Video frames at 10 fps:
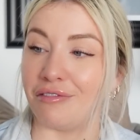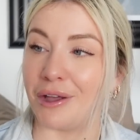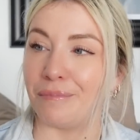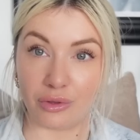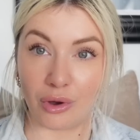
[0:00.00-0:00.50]
I
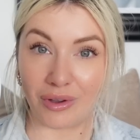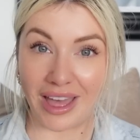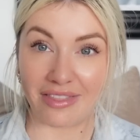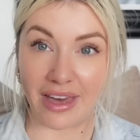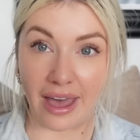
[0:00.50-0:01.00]
thought I'll
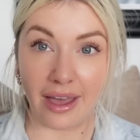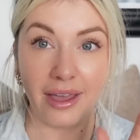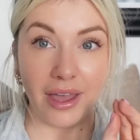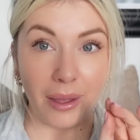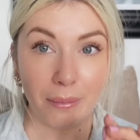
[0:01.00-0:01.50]
get that,
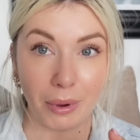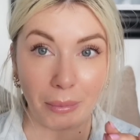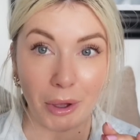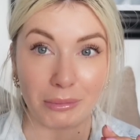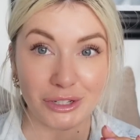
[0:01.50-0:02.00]
pop
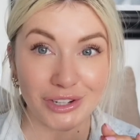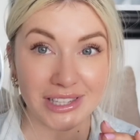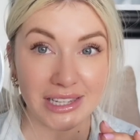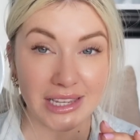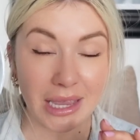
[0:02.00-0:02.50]
it on my
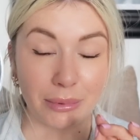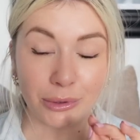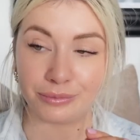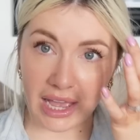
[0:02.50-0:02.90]
dressing table